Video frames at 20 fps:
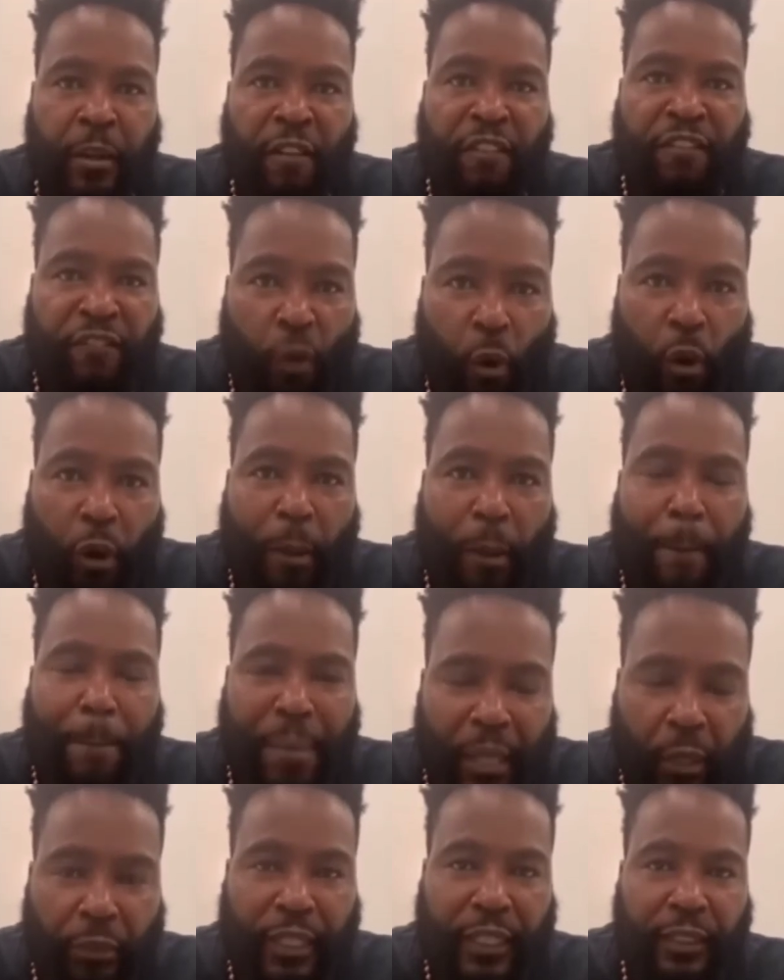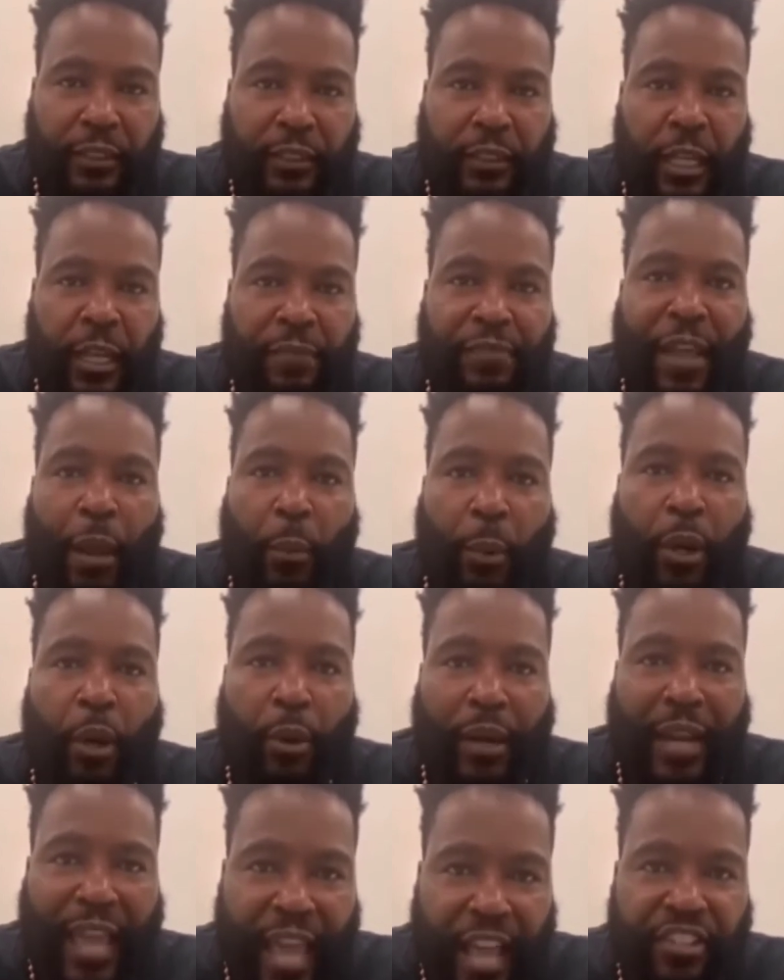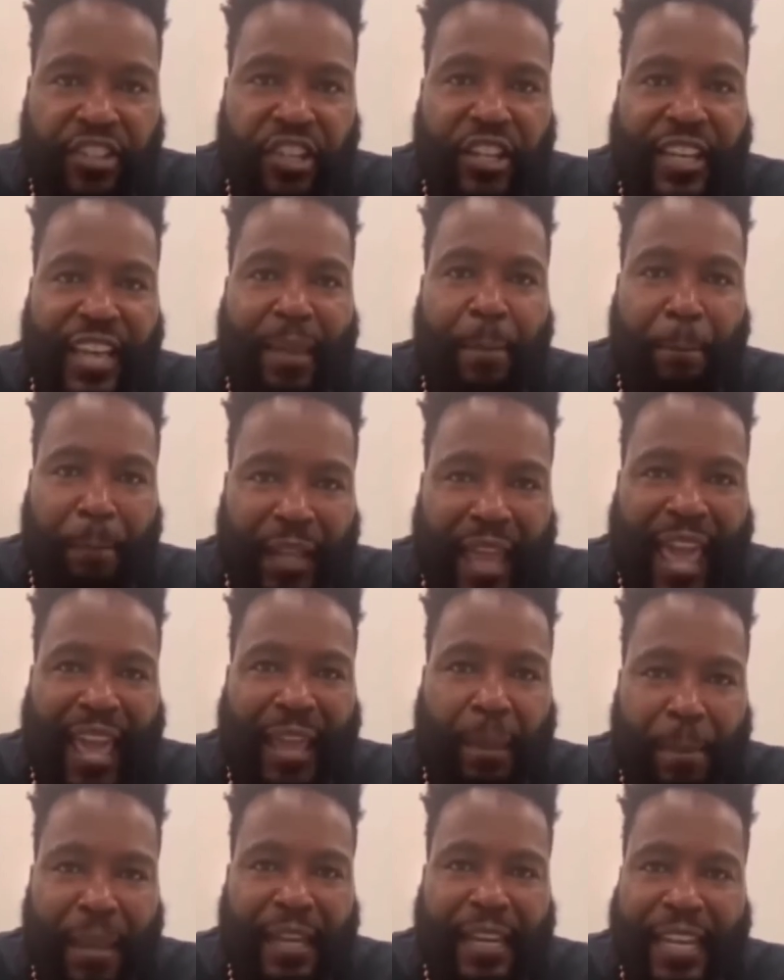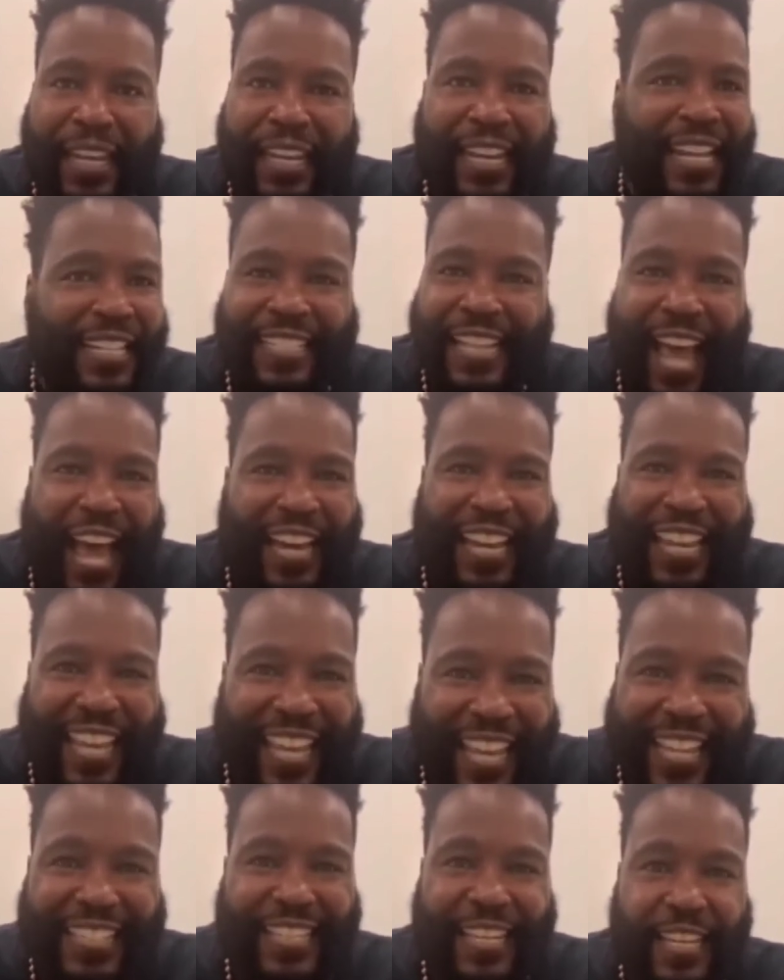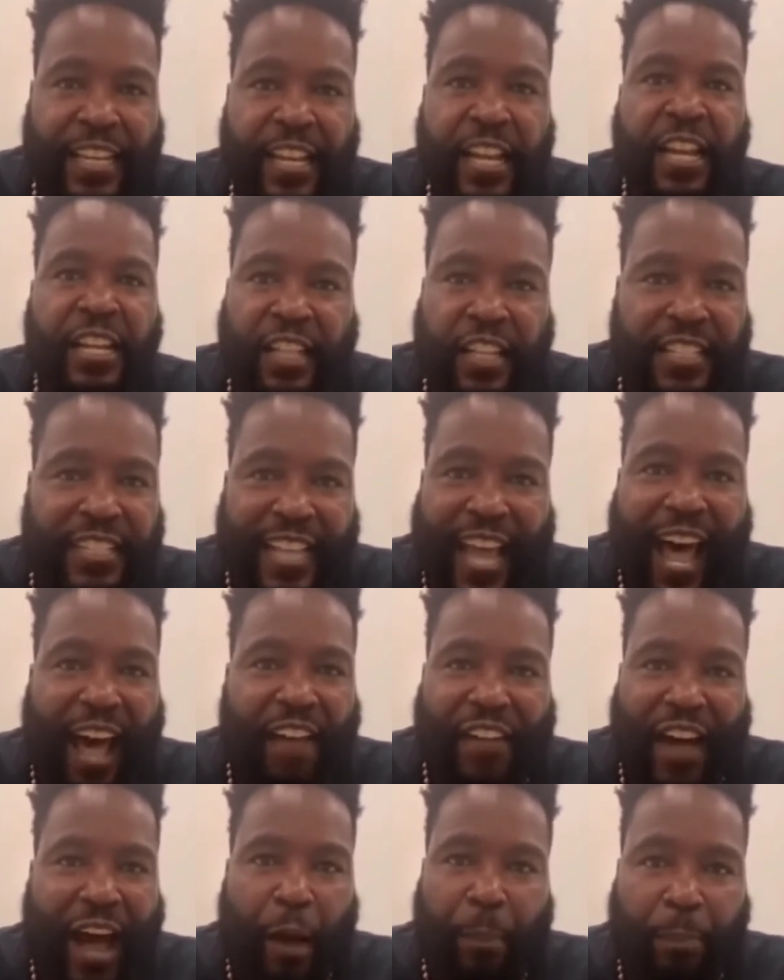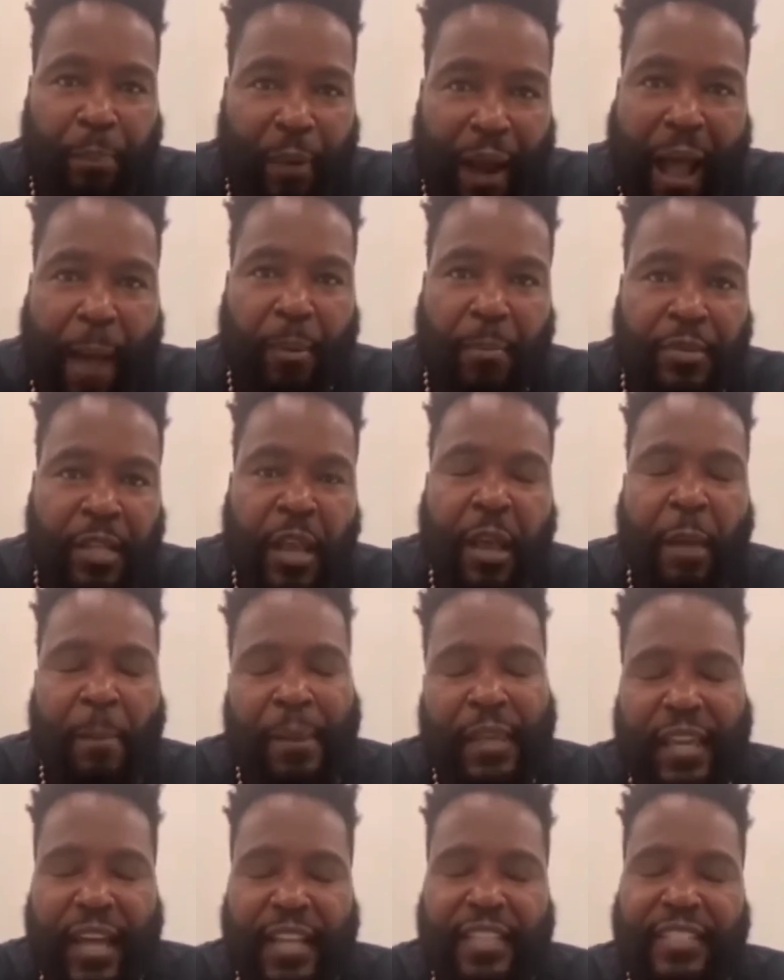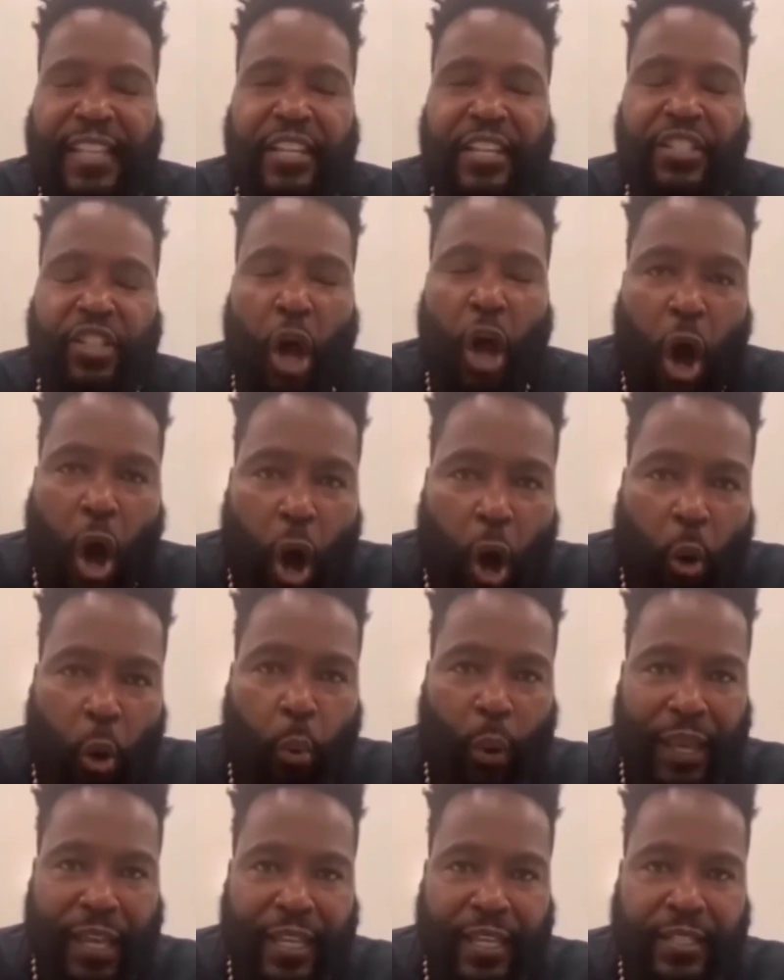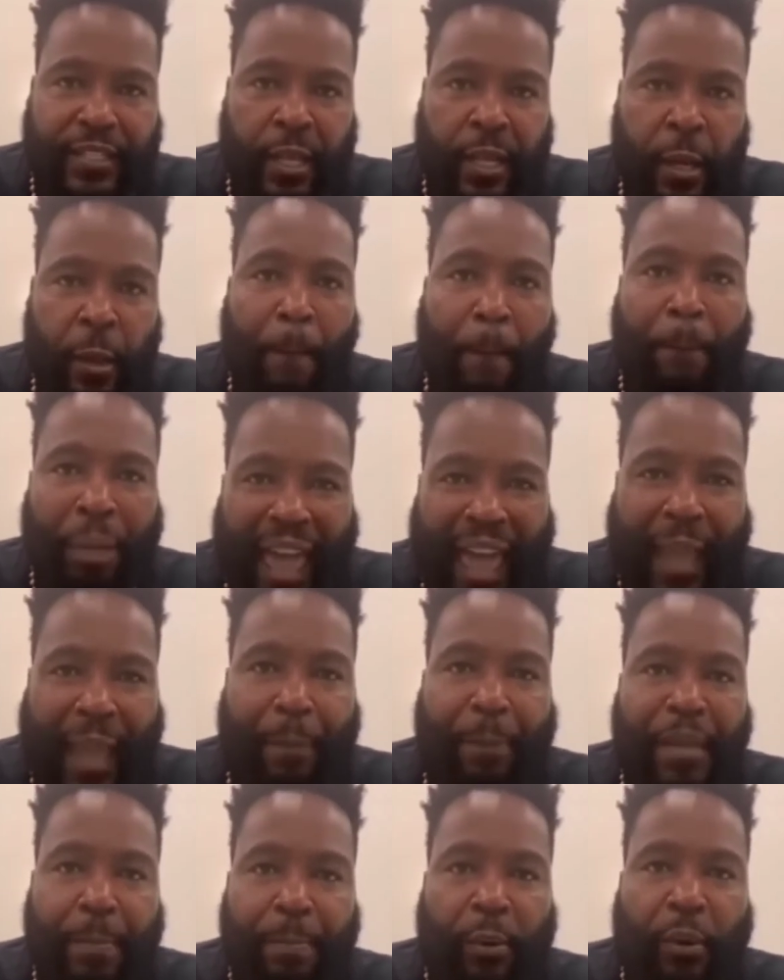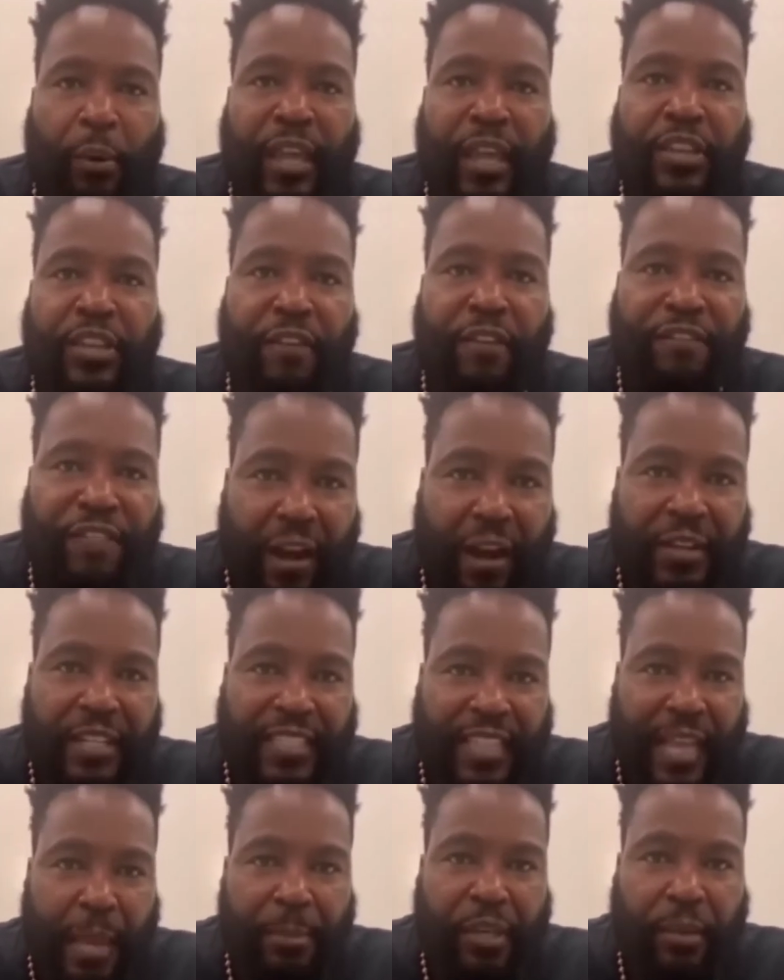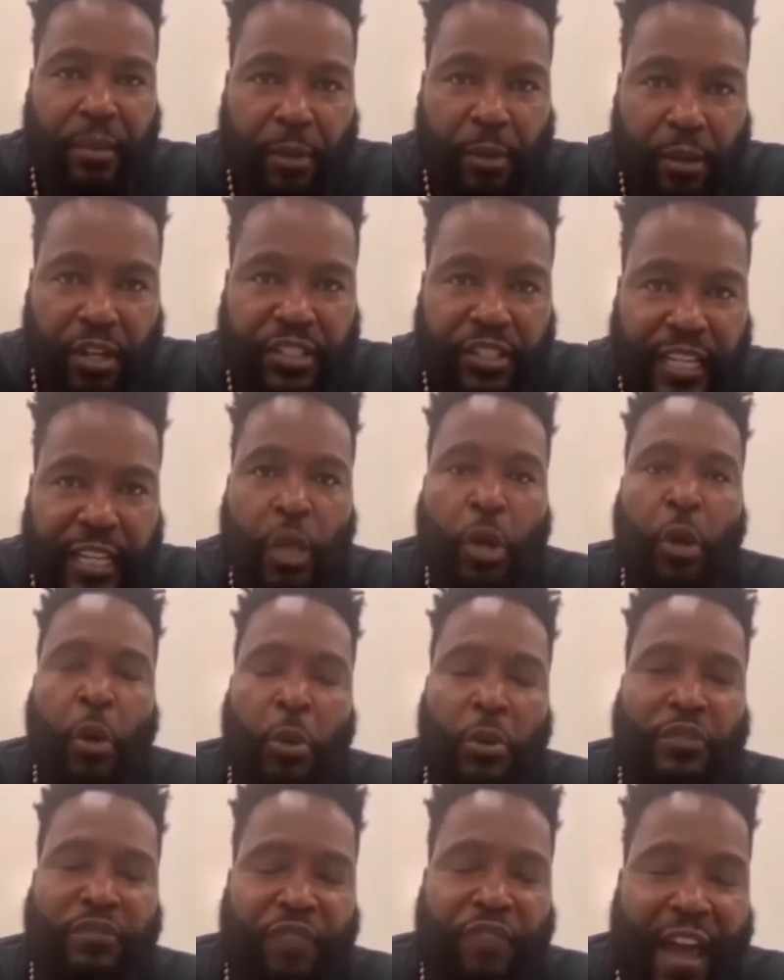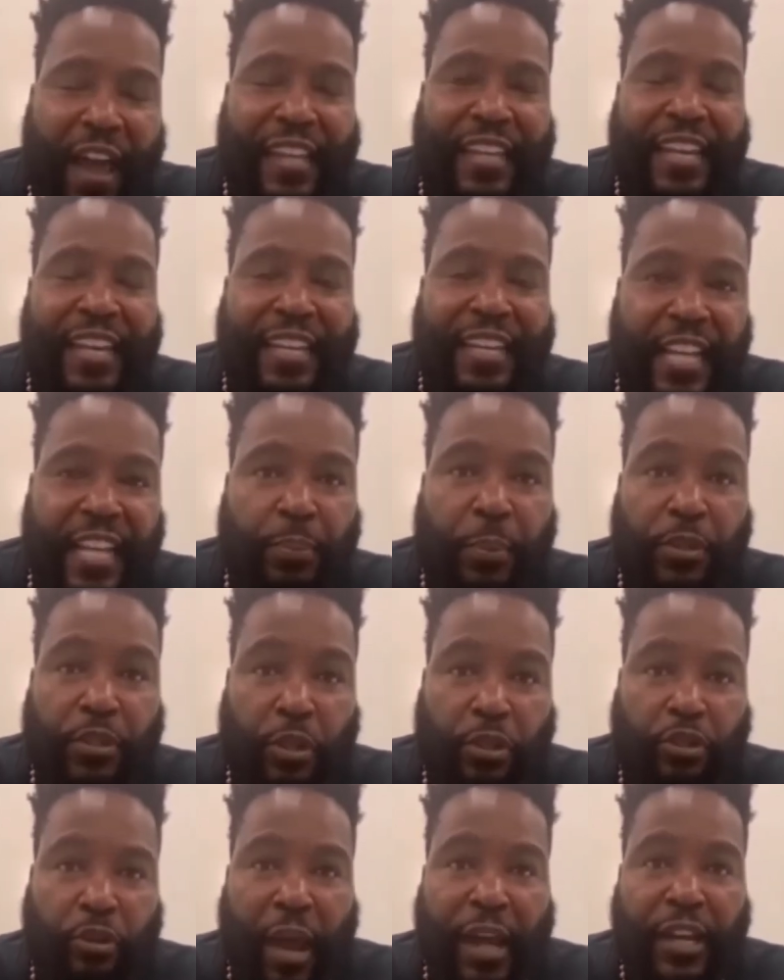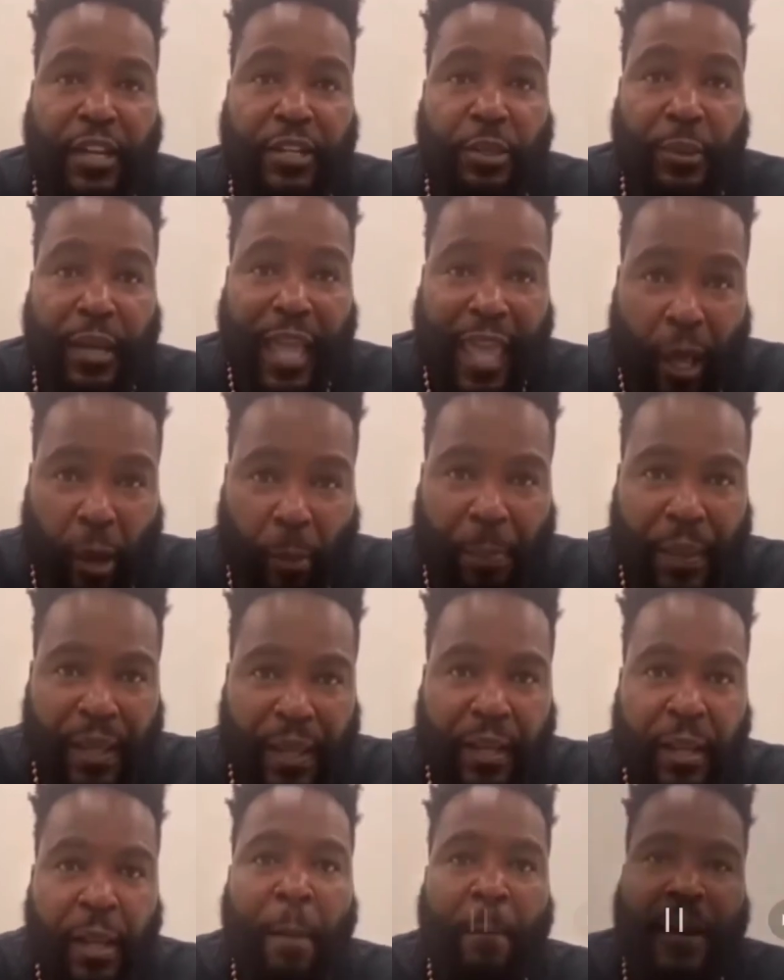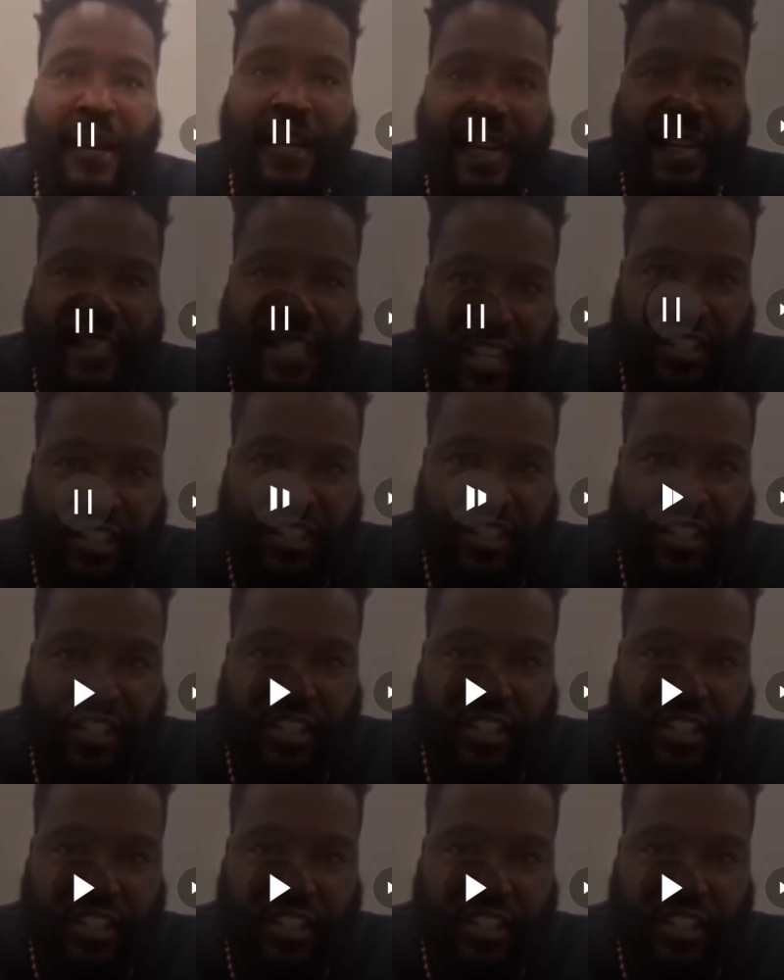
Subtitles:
Four buildings that we're going to educate black men in. It's not easy to solve our problems because there's always black people in your very same community who's fighting against what you're trying to do to help it. But in addition to...